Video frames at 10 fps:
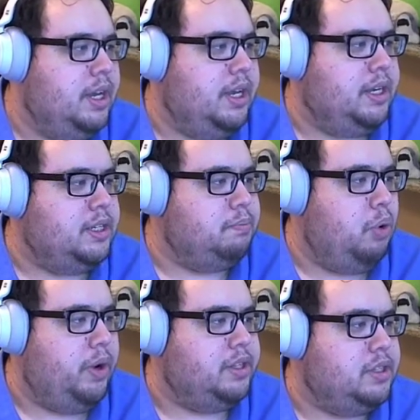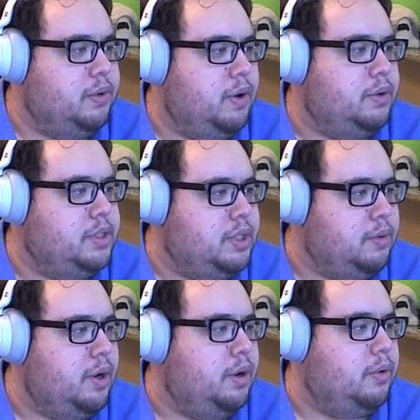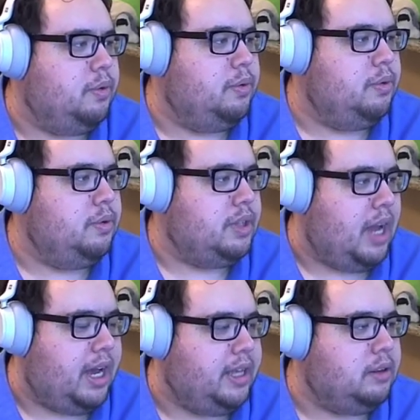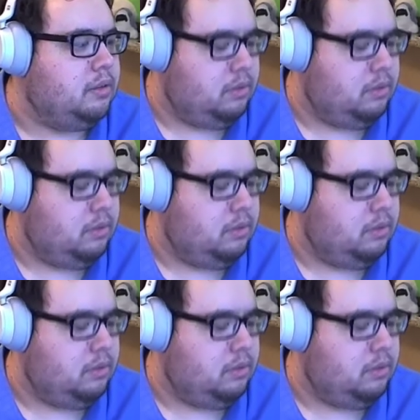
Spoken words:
is 0.009,